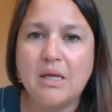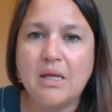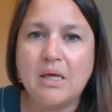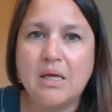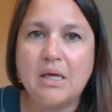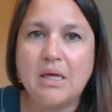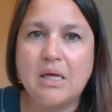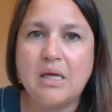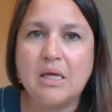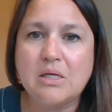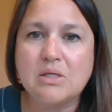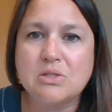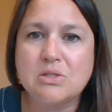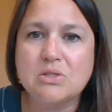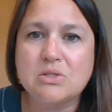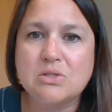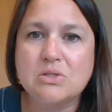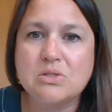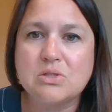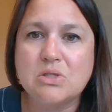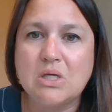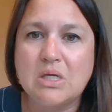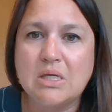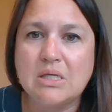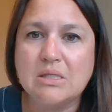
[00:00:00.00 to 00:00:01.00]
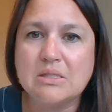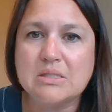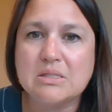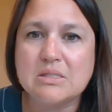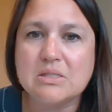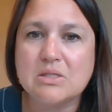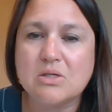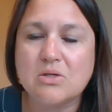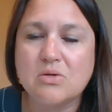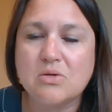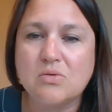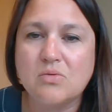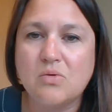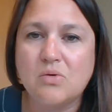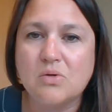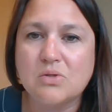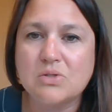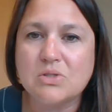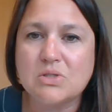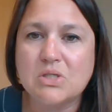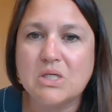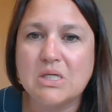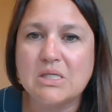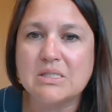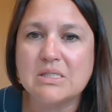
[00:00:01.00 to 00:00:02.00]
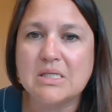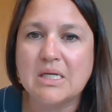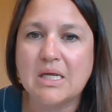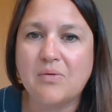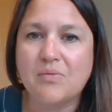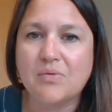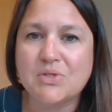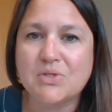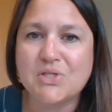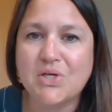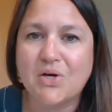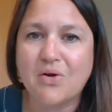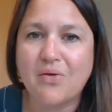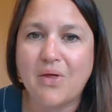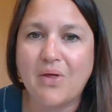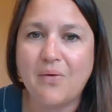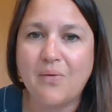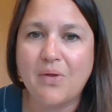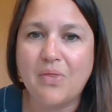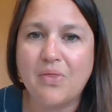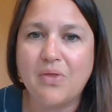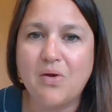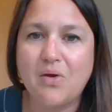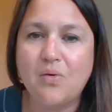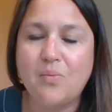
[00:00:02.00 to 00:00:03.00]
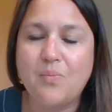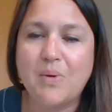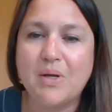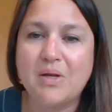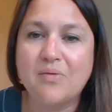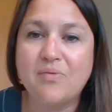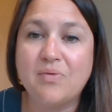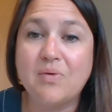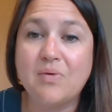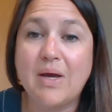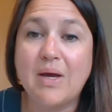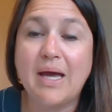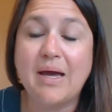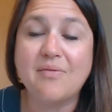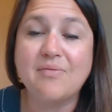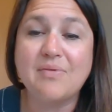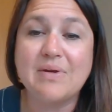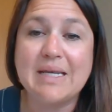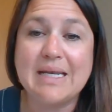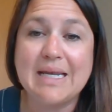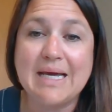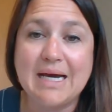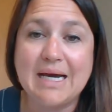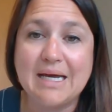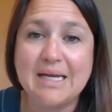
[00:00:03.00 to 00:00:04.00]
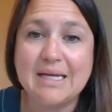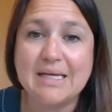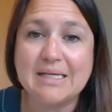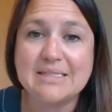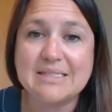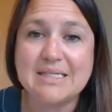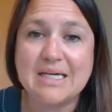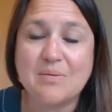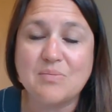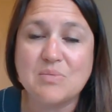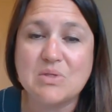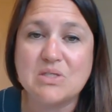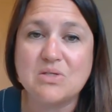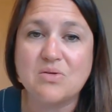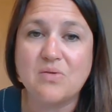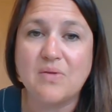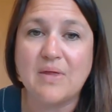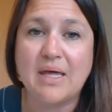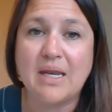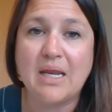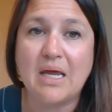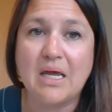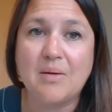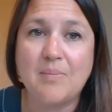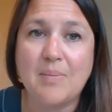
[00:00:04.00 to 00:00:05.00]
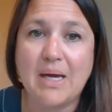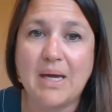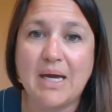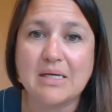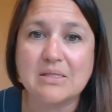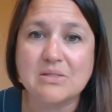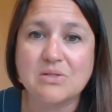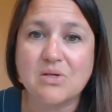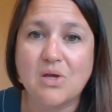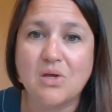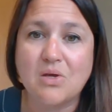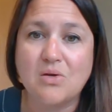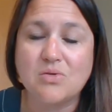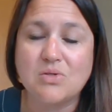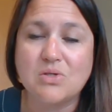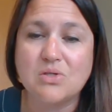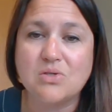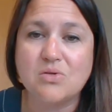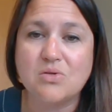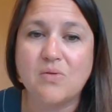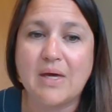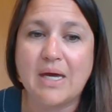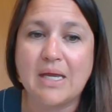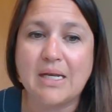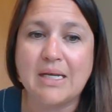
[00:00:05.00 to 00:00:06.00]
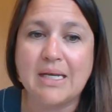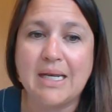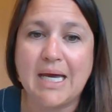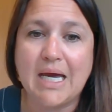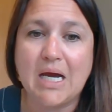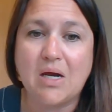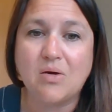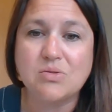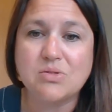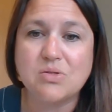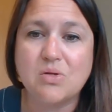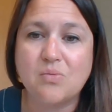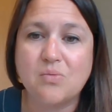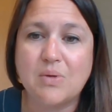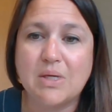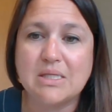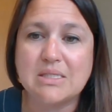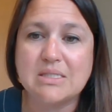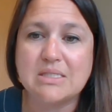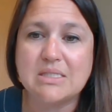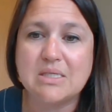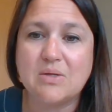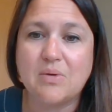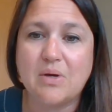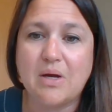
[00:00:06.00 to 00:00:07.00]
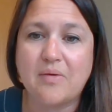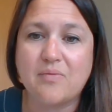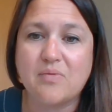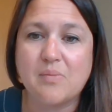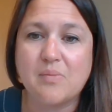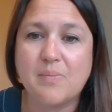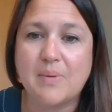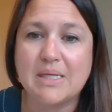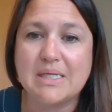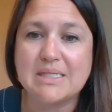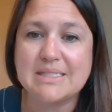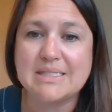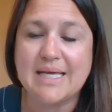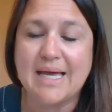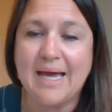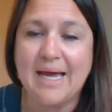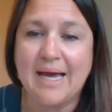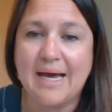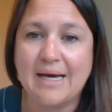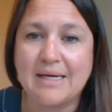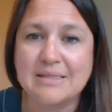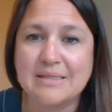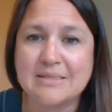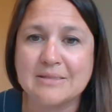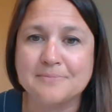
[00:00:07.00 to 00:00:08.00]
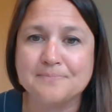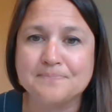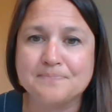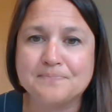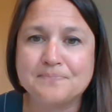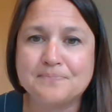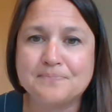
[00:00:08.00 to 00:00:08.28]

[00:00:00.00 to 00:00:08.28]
a sheets or Google Sheets, and I will share that with you. But if you have not had time to do that, I am asking you to do that now so that we can see where everybody's at.